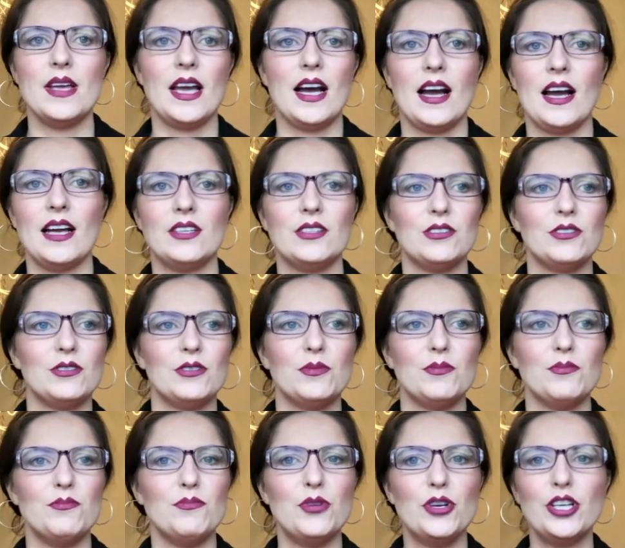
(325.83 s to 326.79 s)
I don't
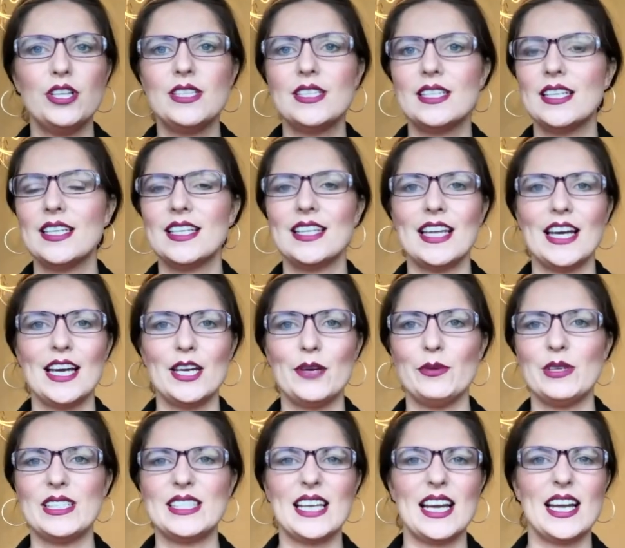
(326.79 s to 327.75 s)
know, mood that he
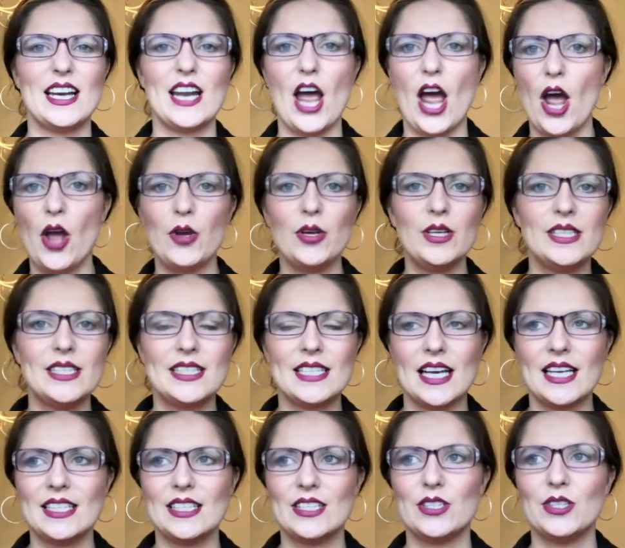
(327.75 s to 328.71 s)
was in out of his
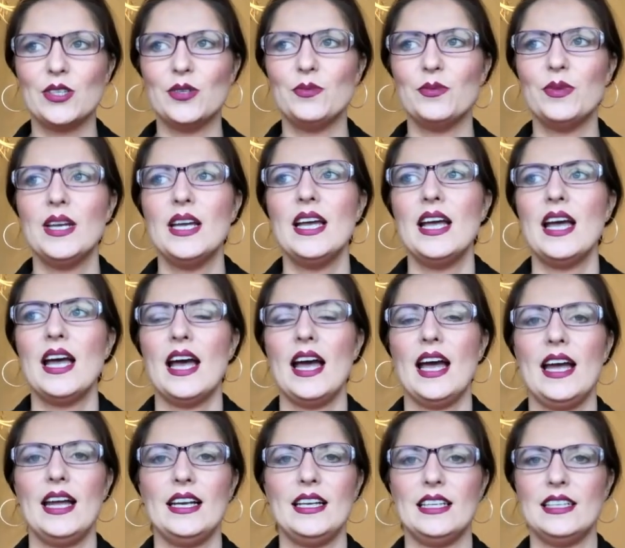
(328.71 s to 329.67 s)
system,
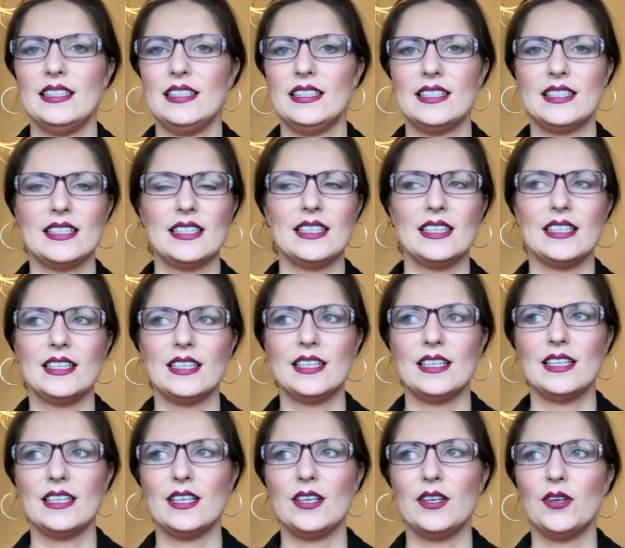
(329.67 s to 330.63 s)
and
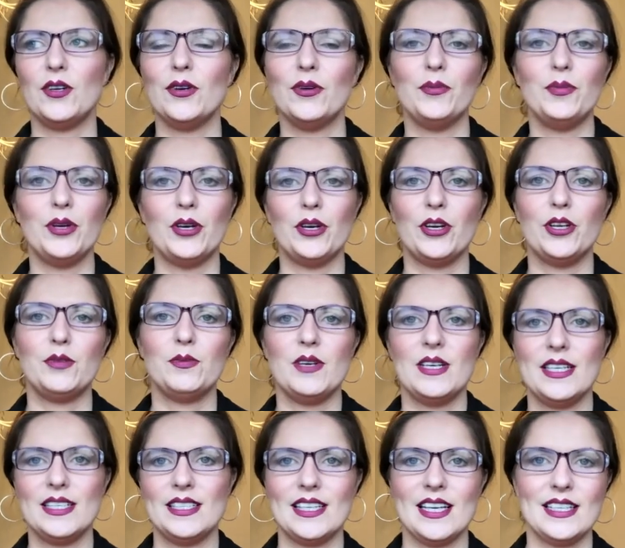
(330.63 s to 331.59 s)
he'll be good
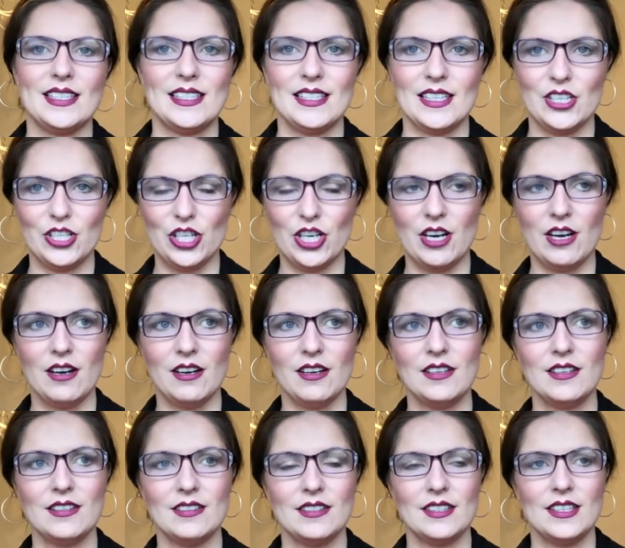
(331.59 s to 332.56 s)
when he sits in the chair
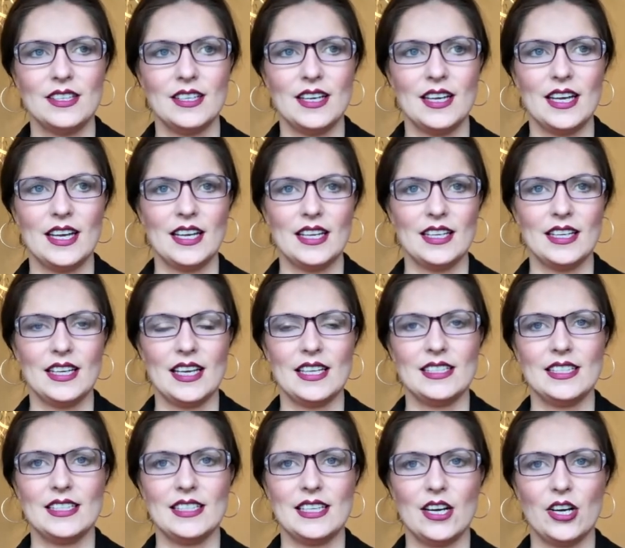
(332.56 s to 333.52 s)
and
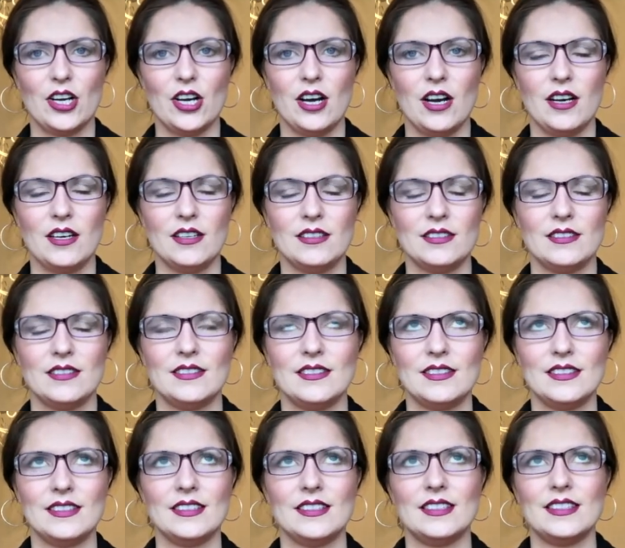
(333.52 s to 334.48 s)
gets his hair cut.
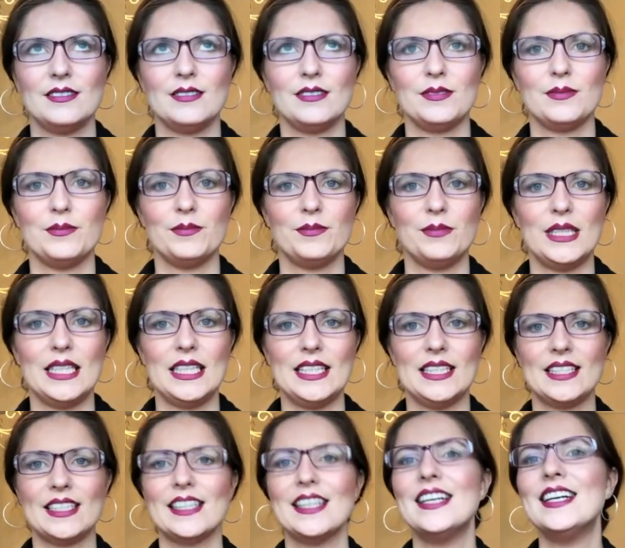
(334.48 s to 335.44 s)

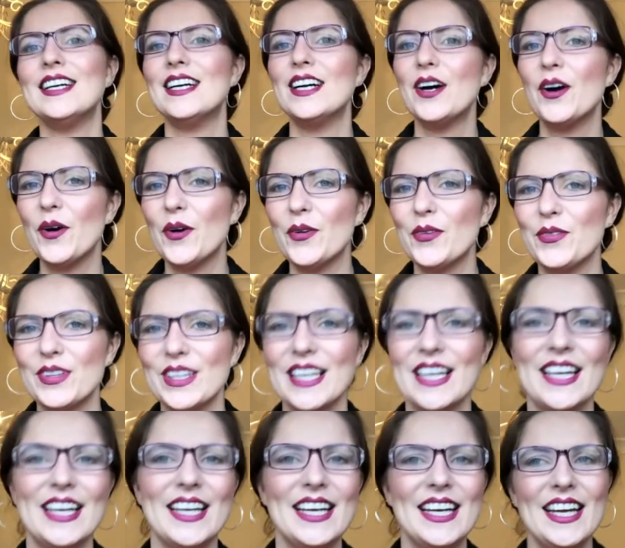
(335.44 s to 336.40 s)
Please,
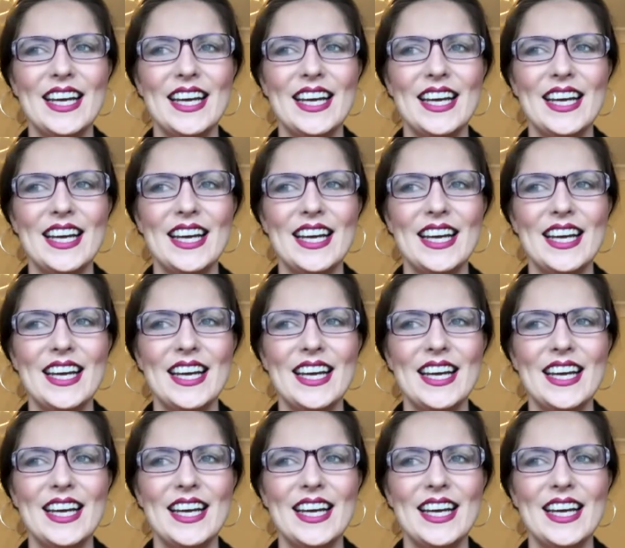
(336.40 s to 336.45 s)
hopefully.